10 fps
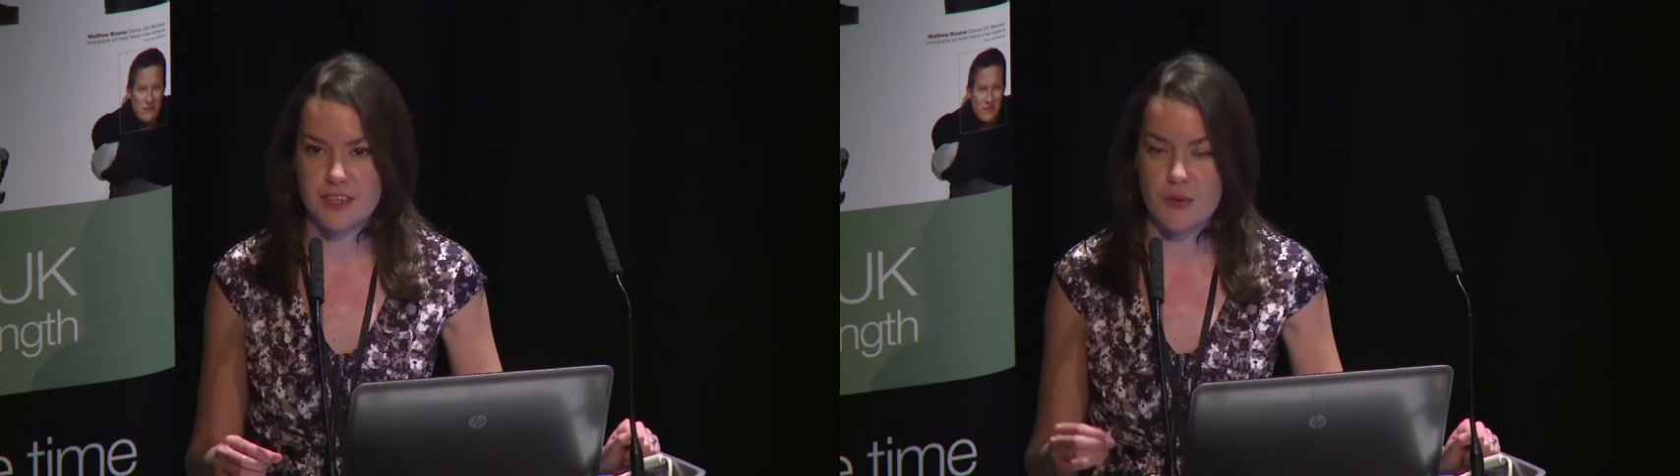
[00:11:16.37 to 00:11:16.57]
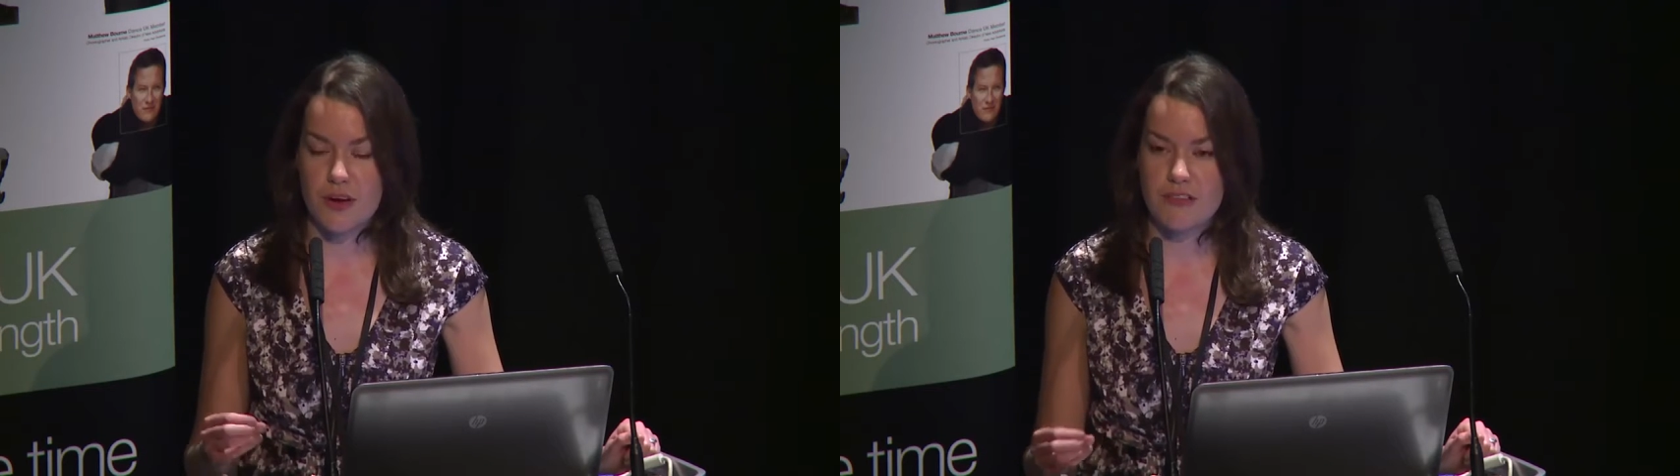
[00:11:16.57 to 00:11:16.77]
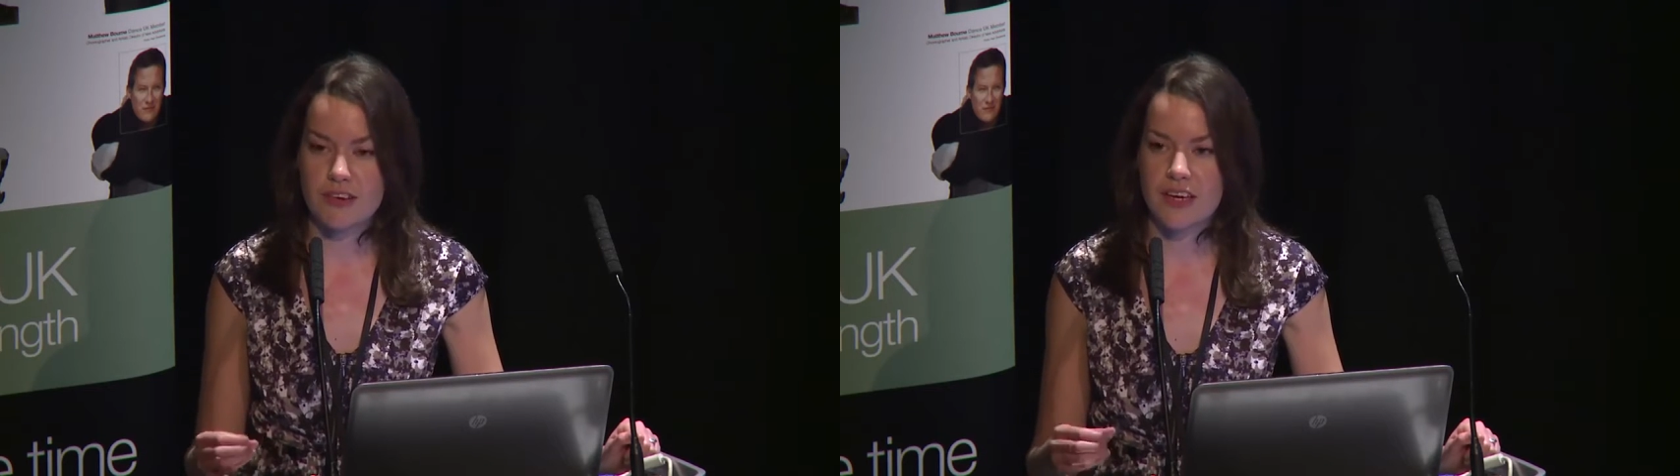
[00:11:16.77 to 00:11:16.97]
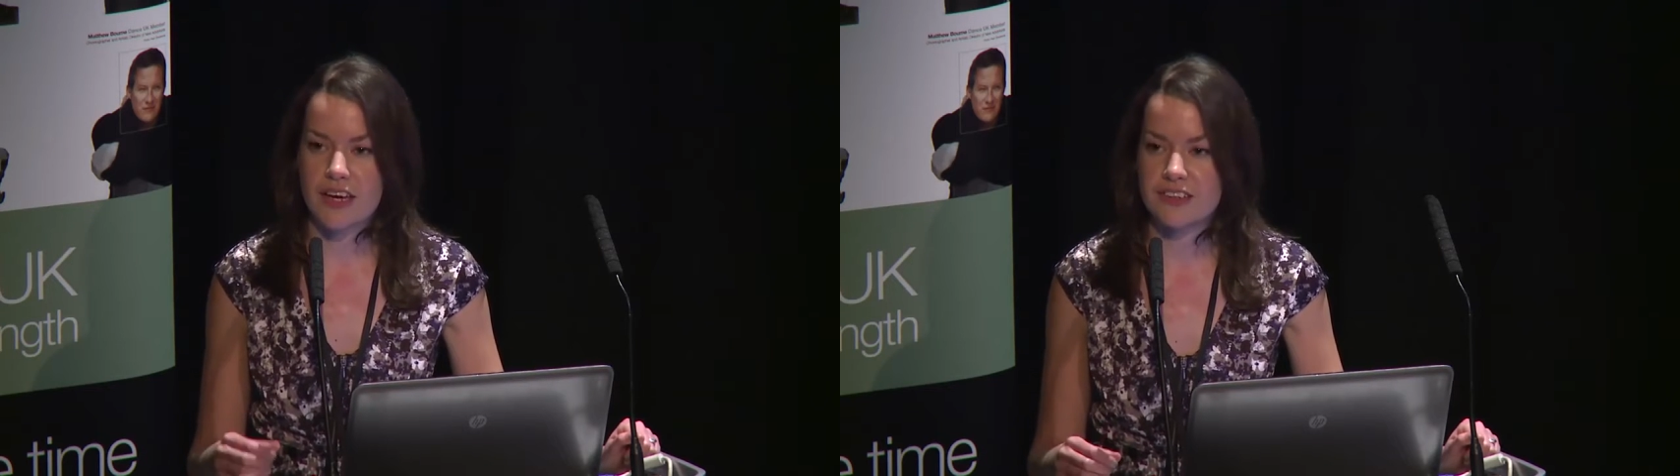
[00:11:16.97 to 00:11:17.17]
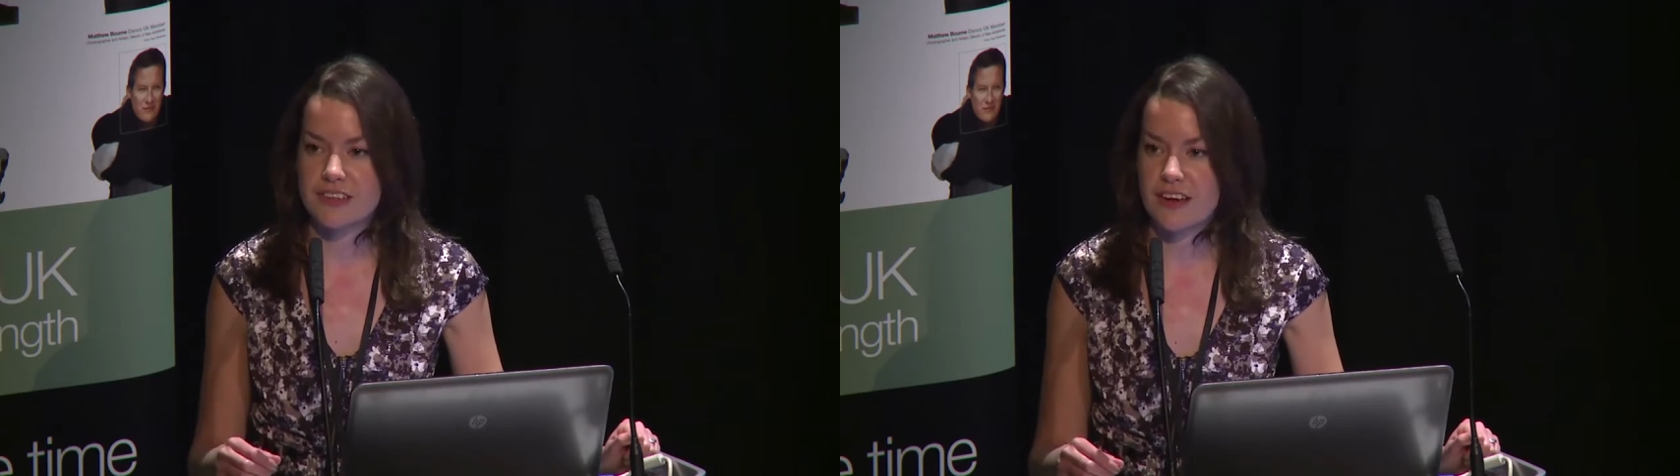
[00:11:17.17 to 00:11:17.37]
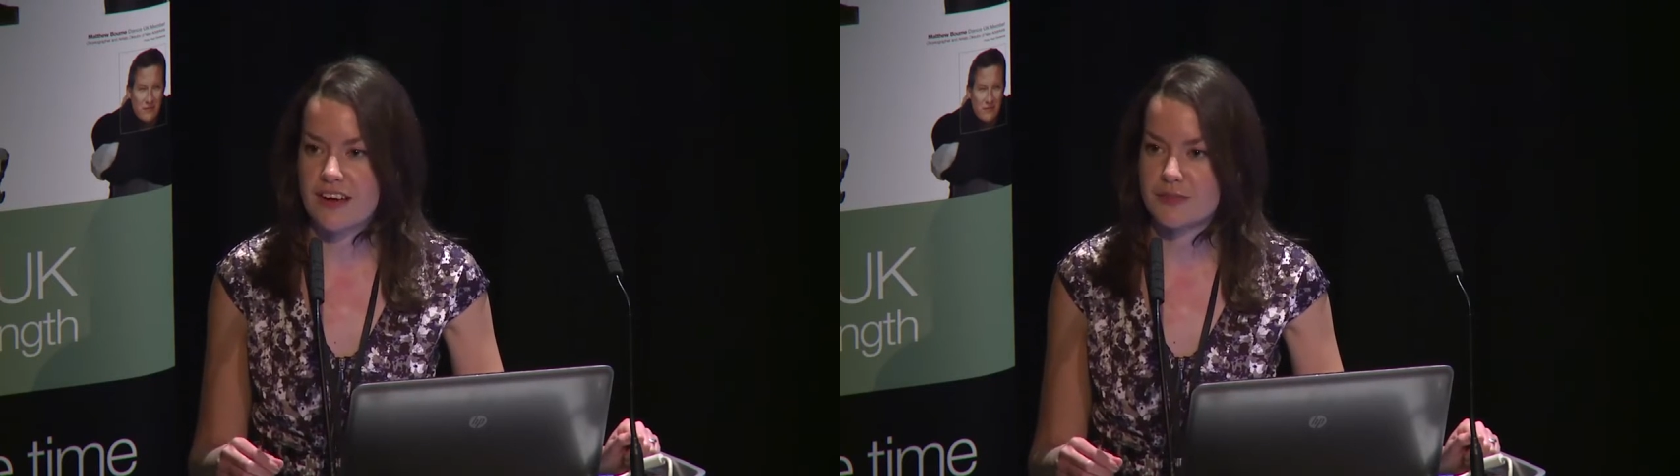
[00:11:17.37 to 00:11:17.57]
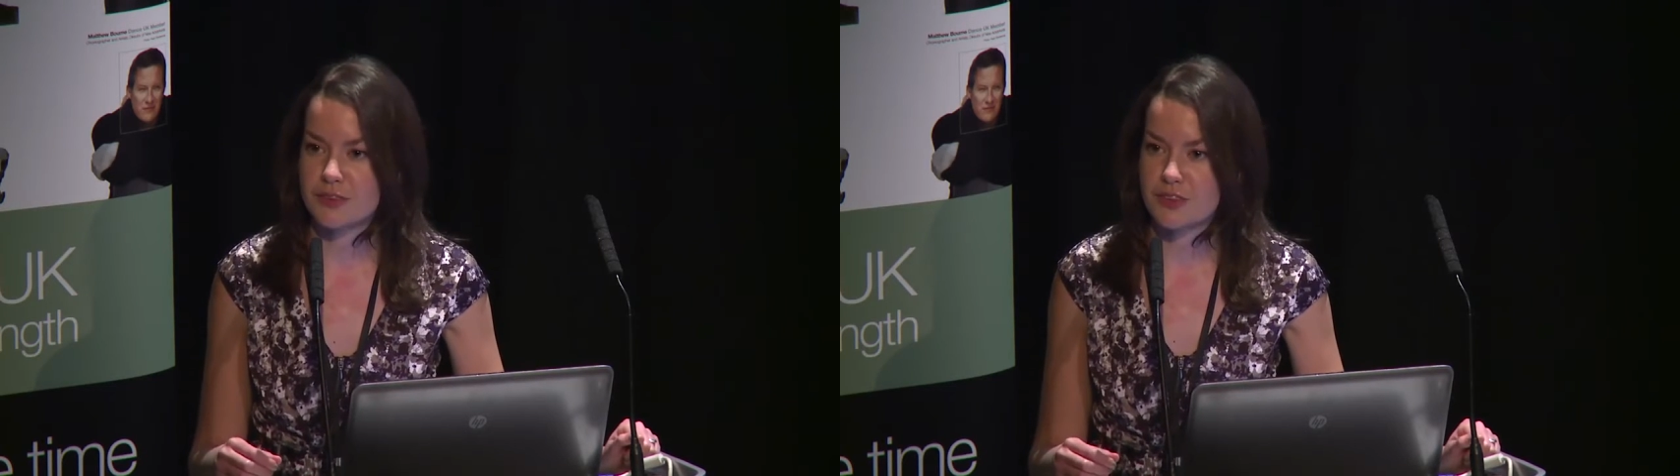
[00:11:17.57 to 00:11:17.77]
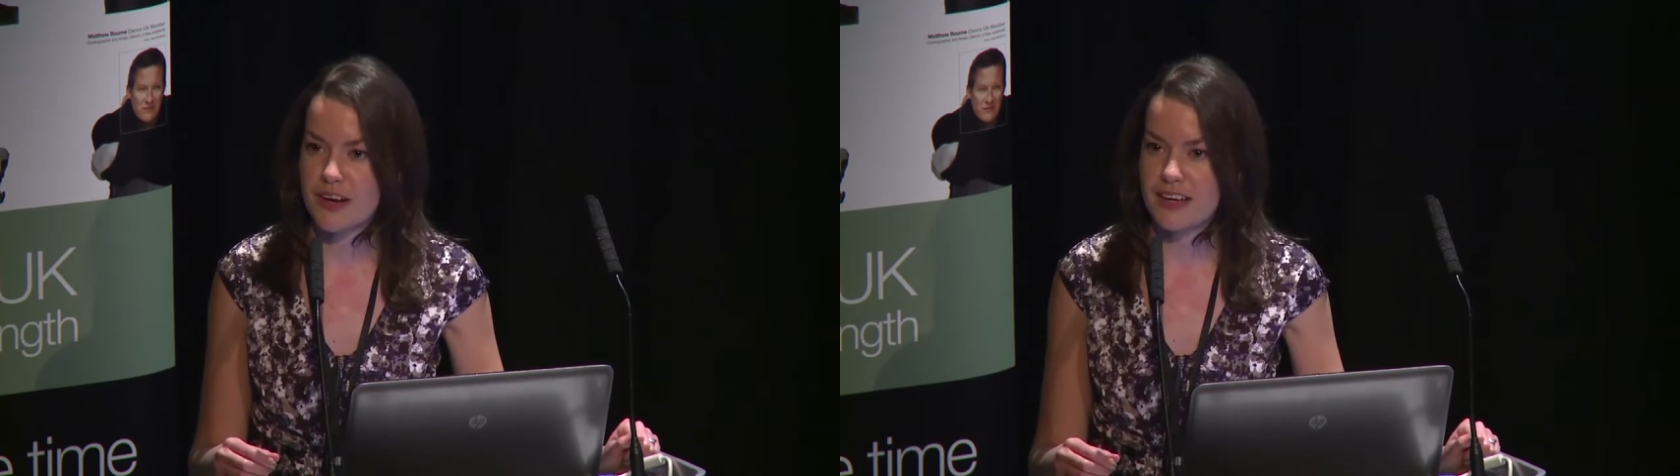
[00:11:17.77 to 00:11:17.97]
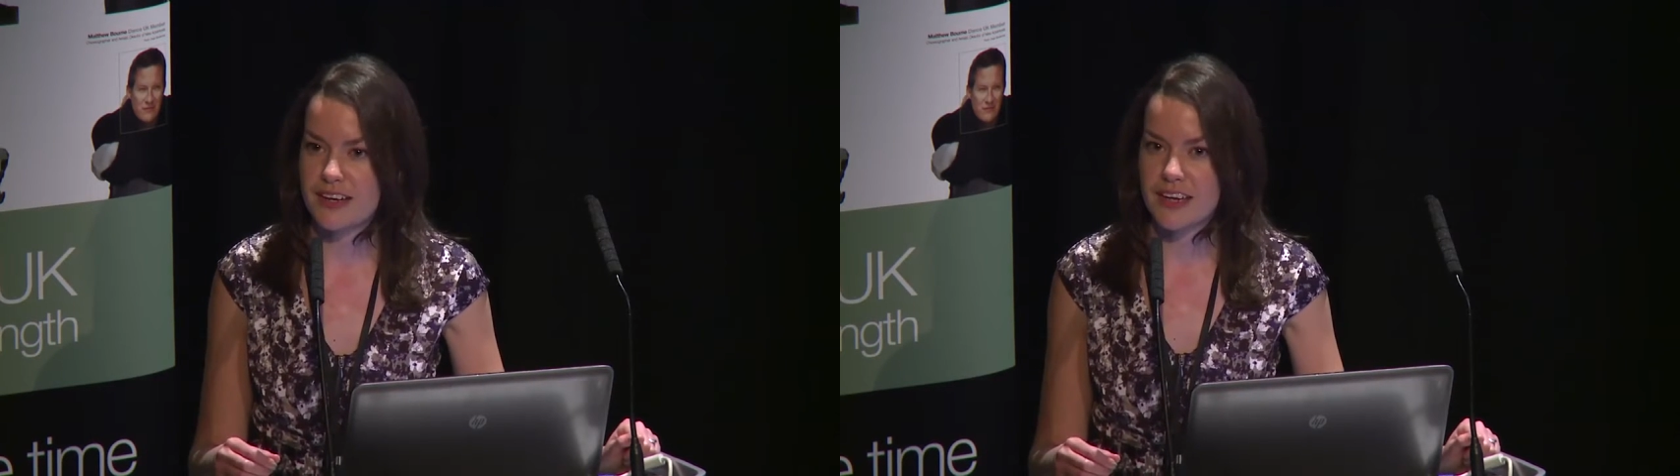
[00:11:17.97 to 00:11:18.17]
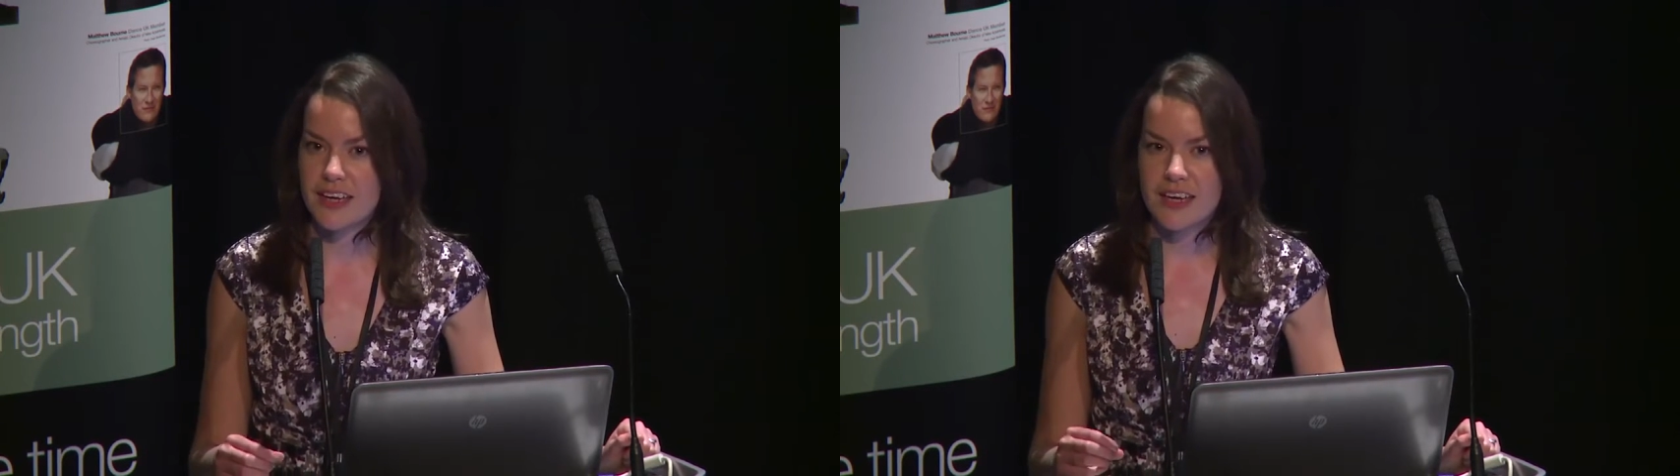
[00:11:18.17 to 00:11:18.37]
who are engaged in high-level training,